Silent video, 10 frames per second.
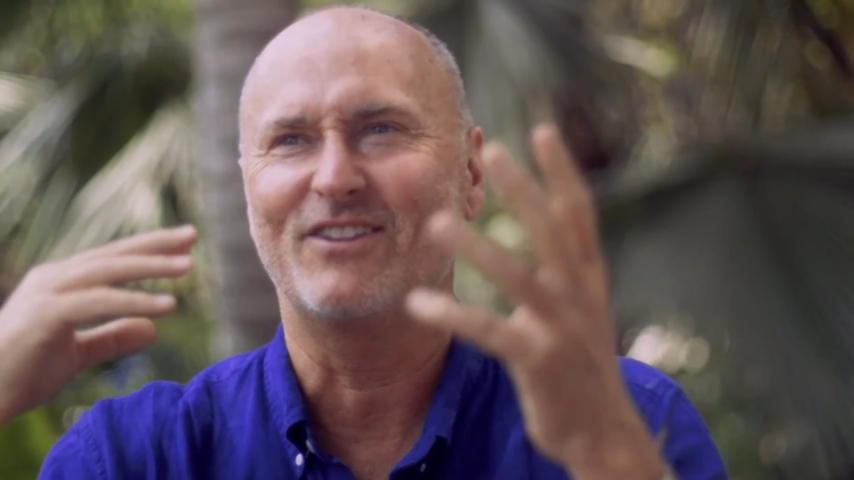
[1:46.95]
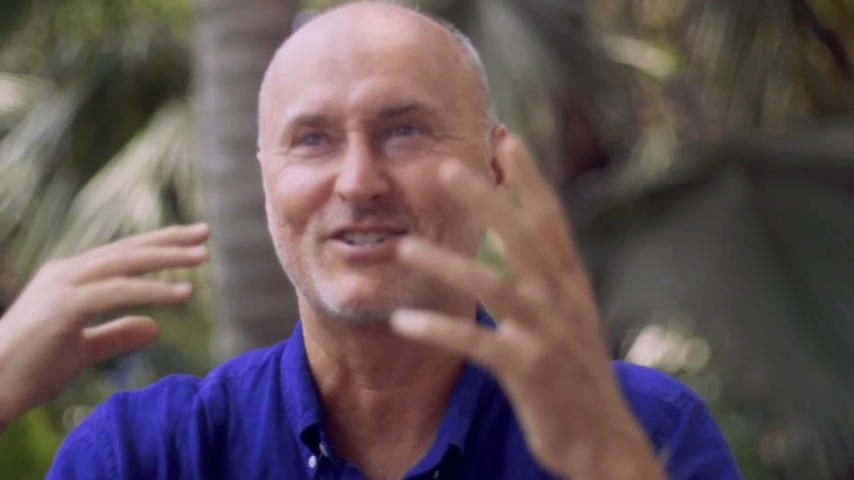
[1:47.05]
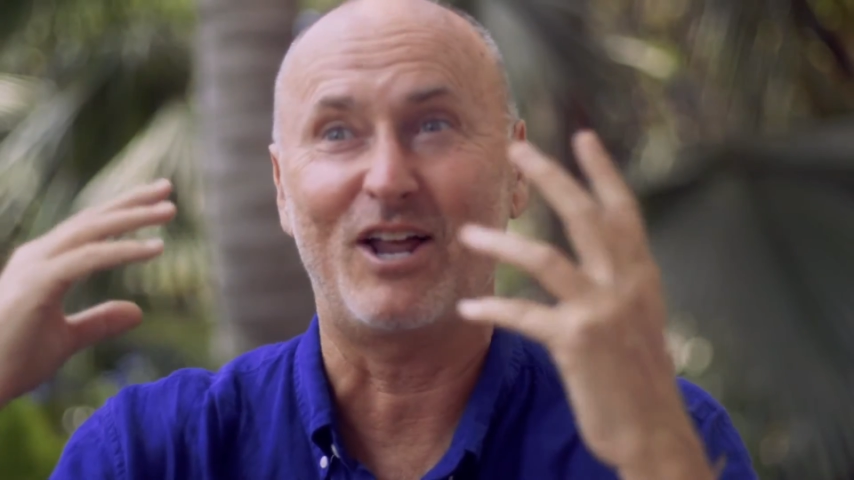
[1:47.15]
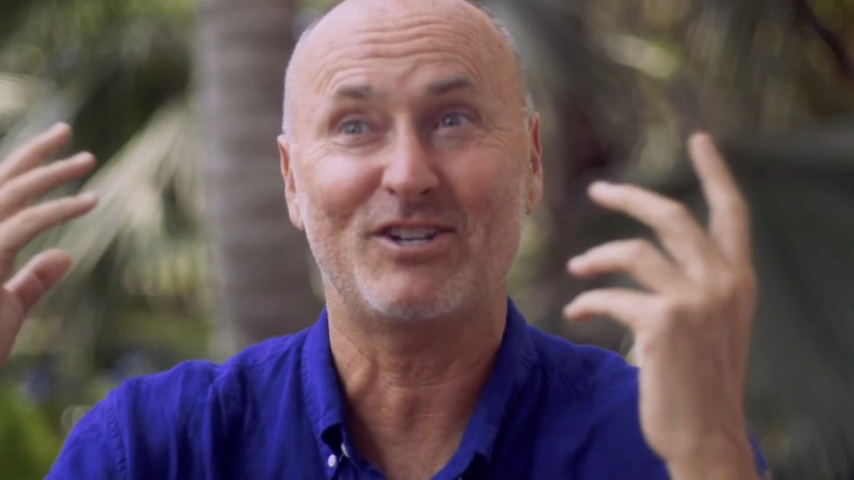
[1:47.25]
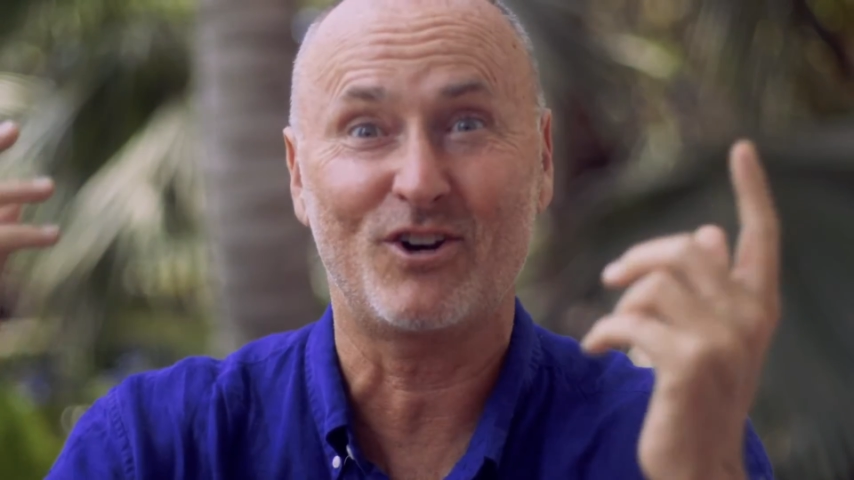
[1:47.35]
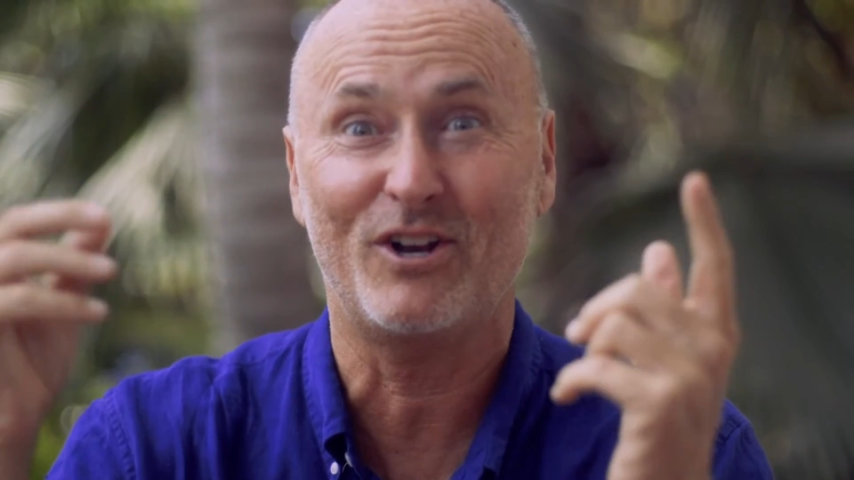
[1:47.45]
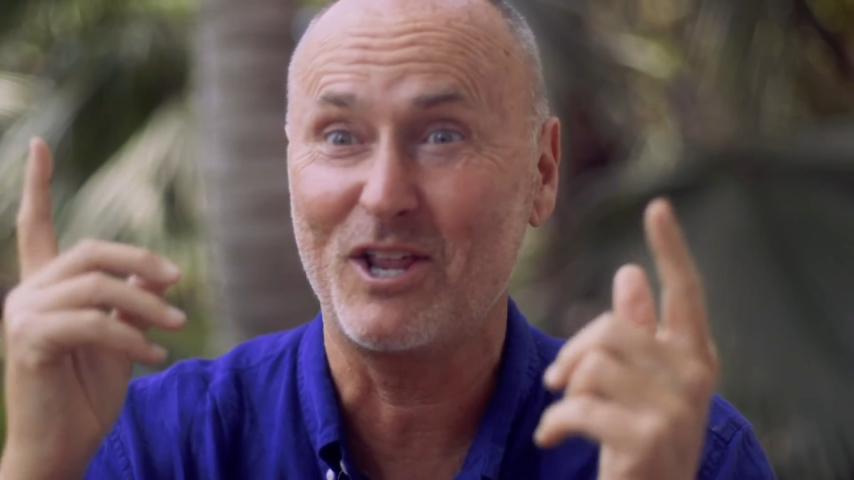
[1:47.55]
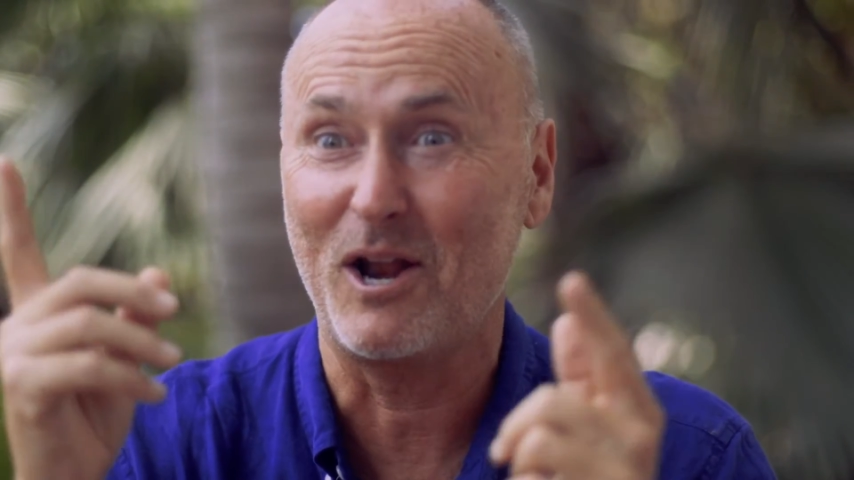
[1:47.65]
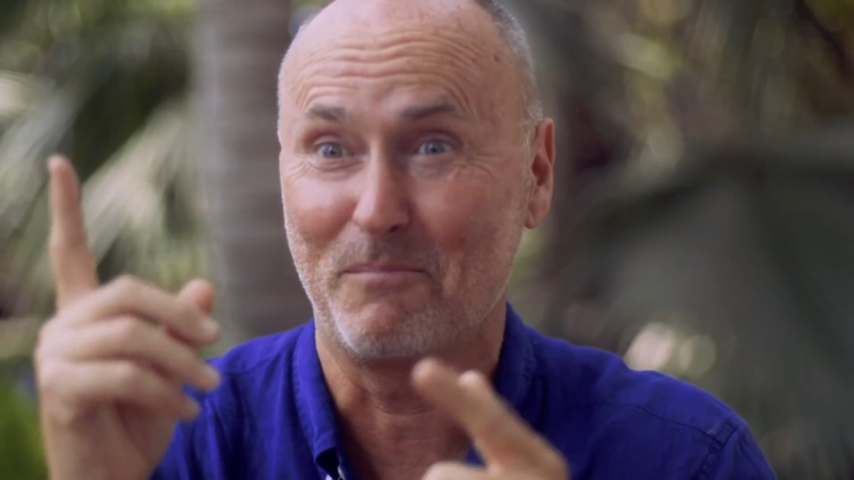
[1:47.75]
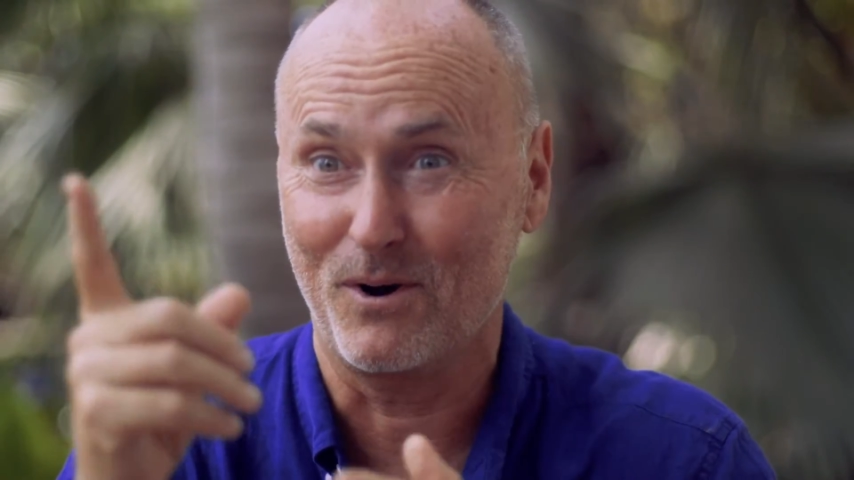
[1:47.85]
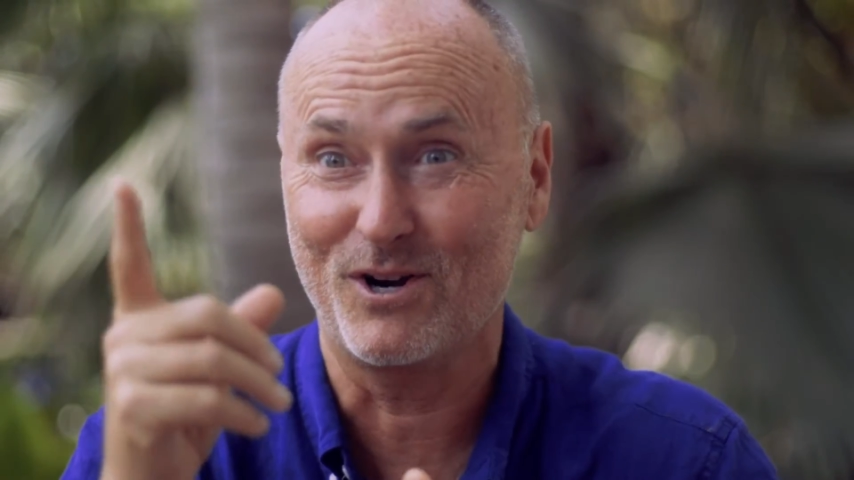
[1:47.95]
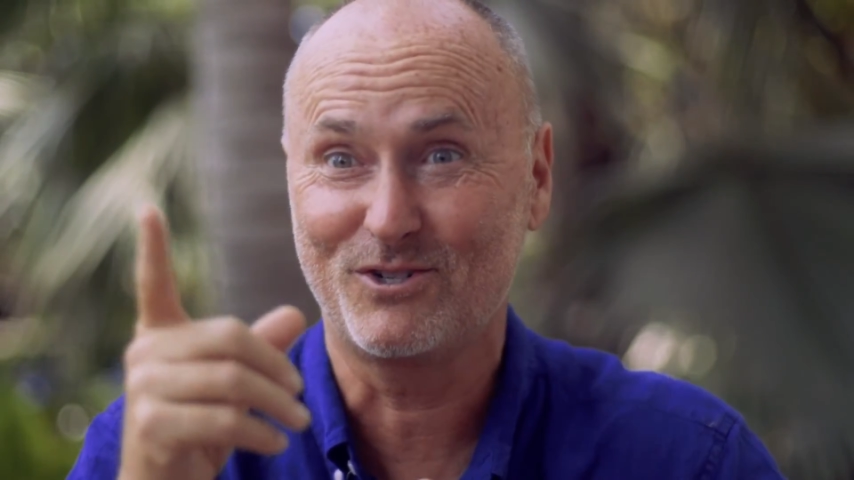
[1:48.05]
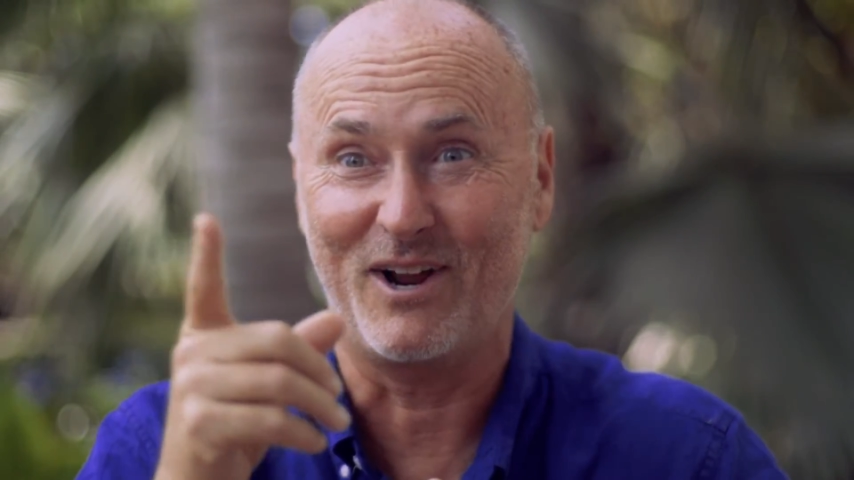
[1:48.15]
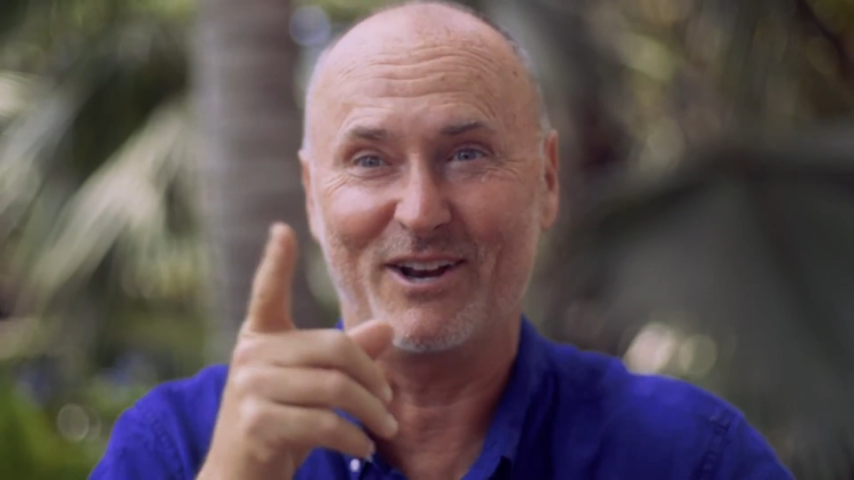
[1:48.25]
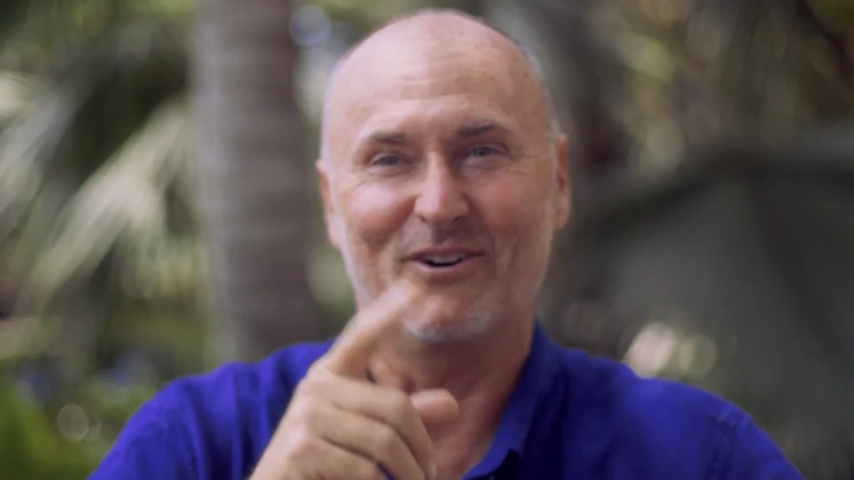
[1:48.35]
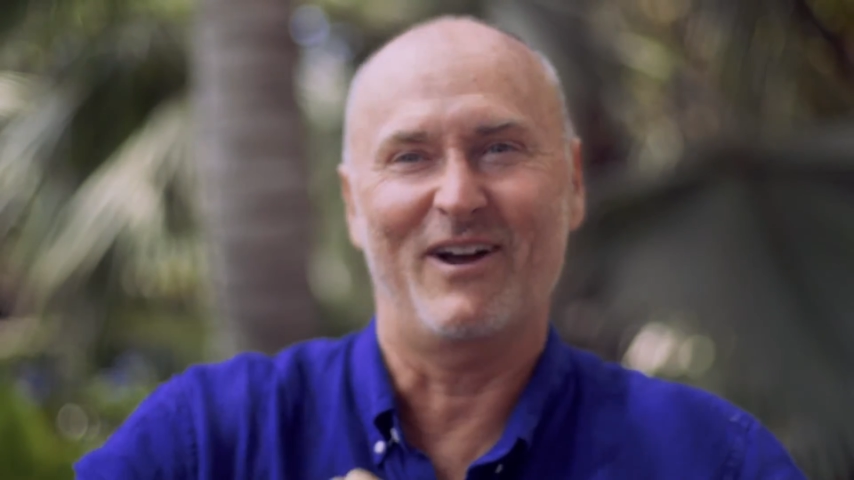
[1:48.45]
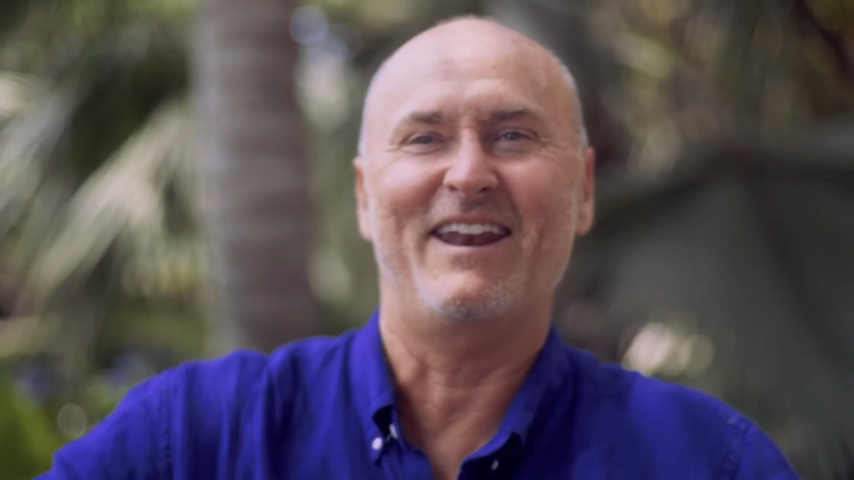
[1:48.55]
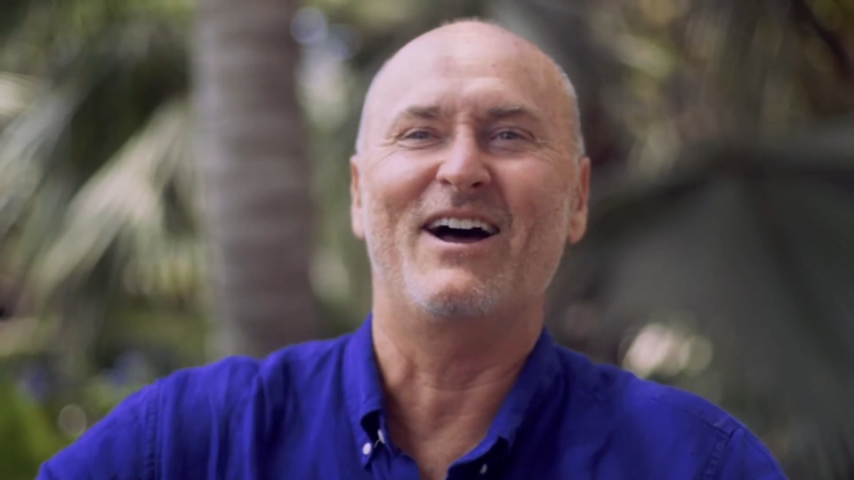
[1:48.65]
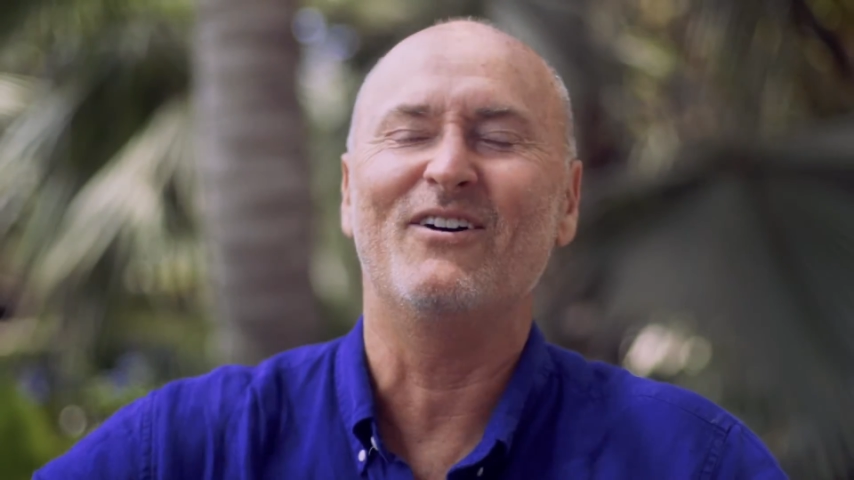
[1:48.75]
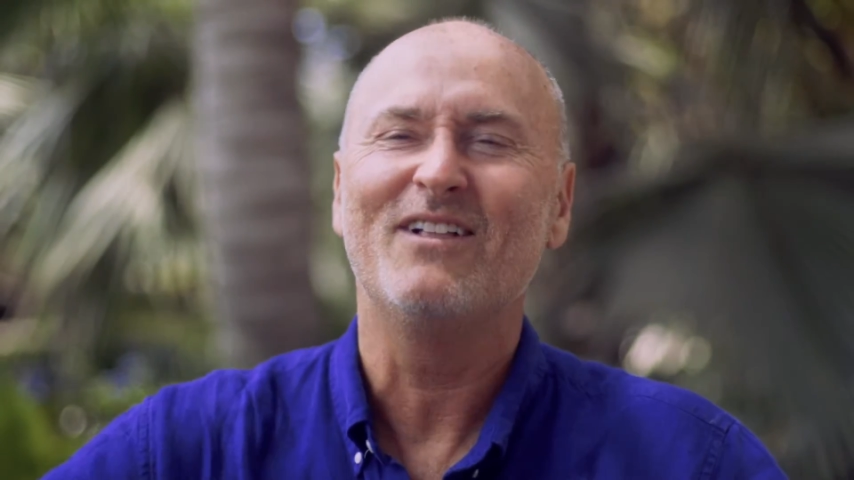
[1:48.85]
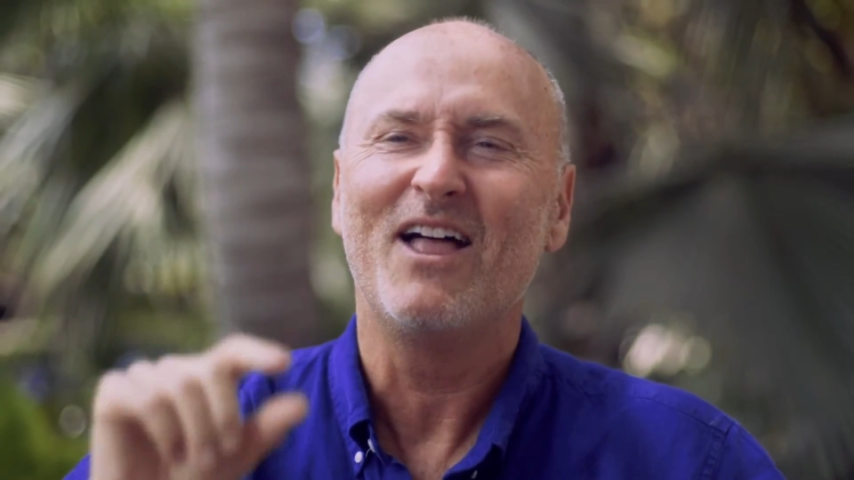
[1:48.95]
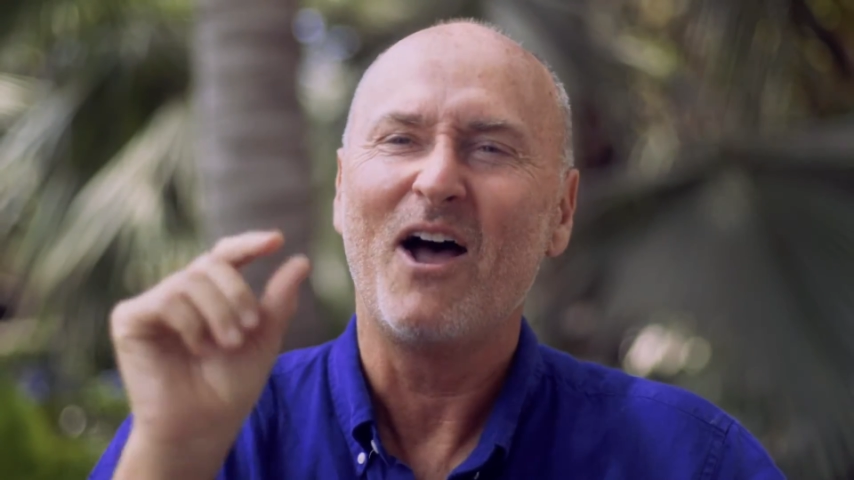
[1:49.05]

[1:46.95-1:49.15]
there's certainly a lot of birds around here right now.